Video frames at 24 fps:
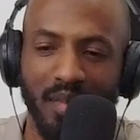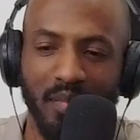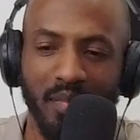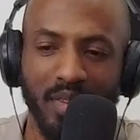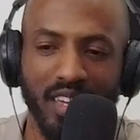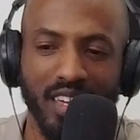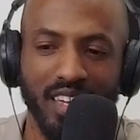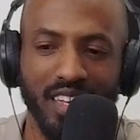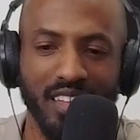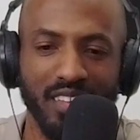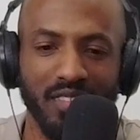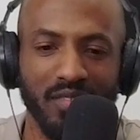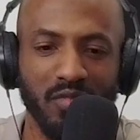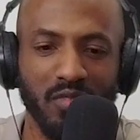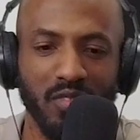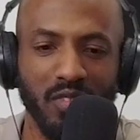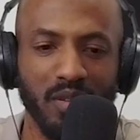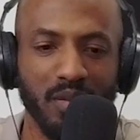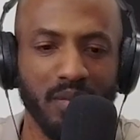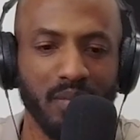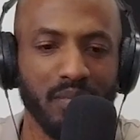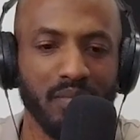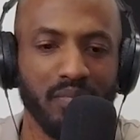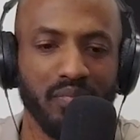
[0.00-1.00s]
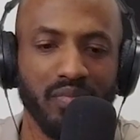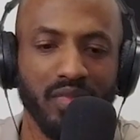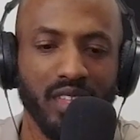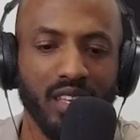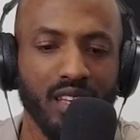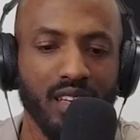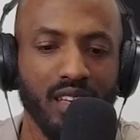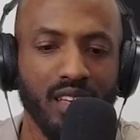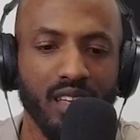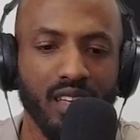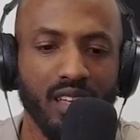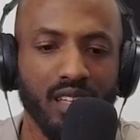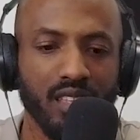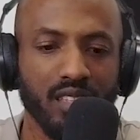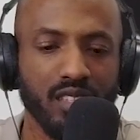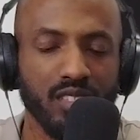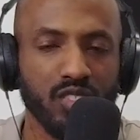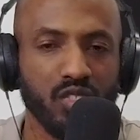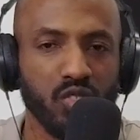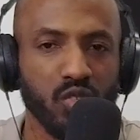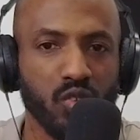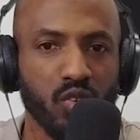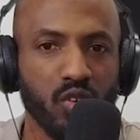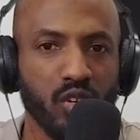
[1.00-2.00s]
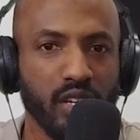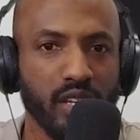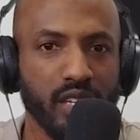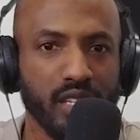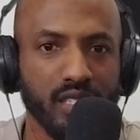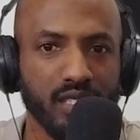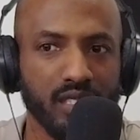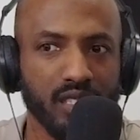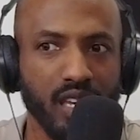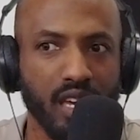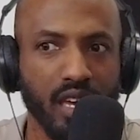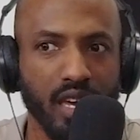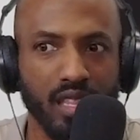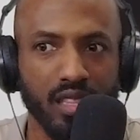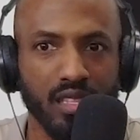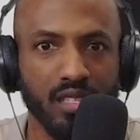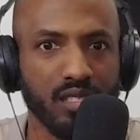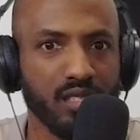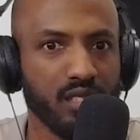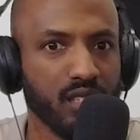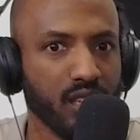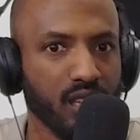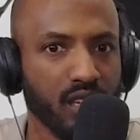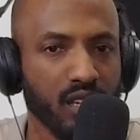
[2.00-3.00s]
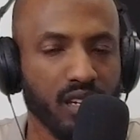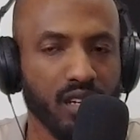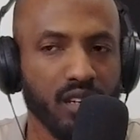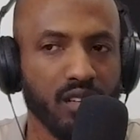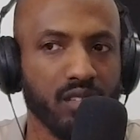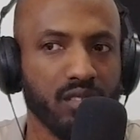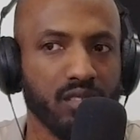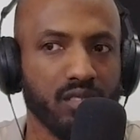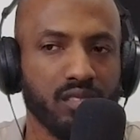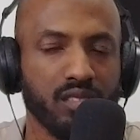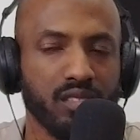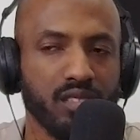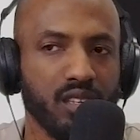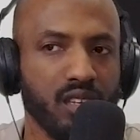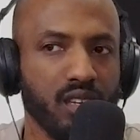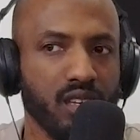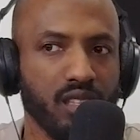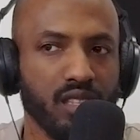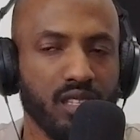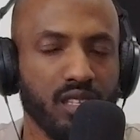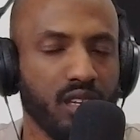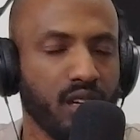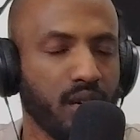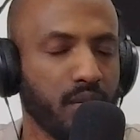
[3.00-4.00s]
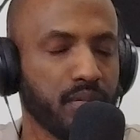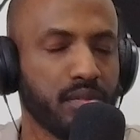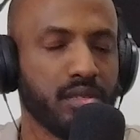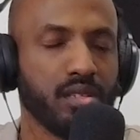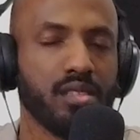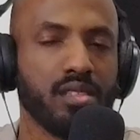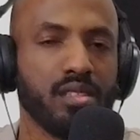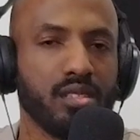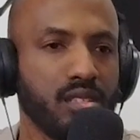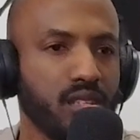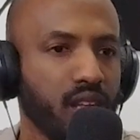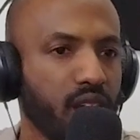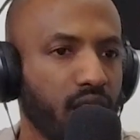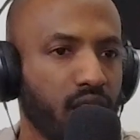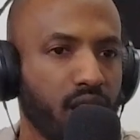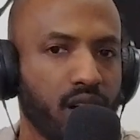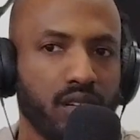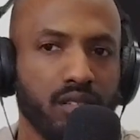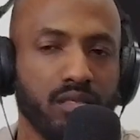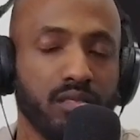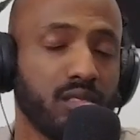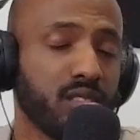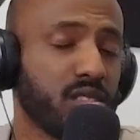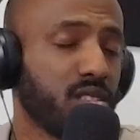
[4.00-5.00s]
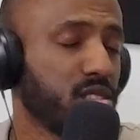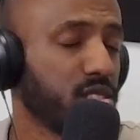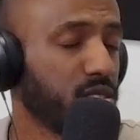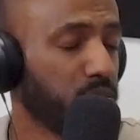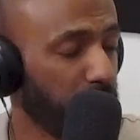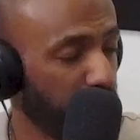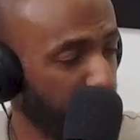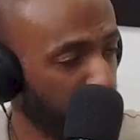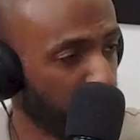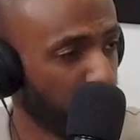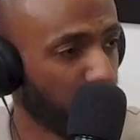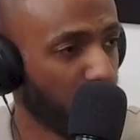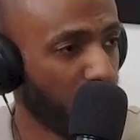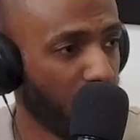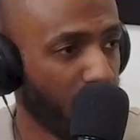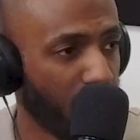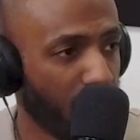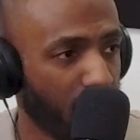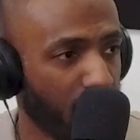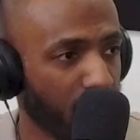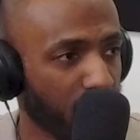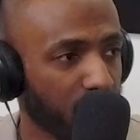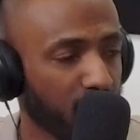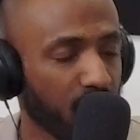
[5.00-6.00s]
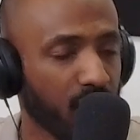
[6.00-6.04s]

mean, from the joys and the tears and the ups and the downs, it's been a ride.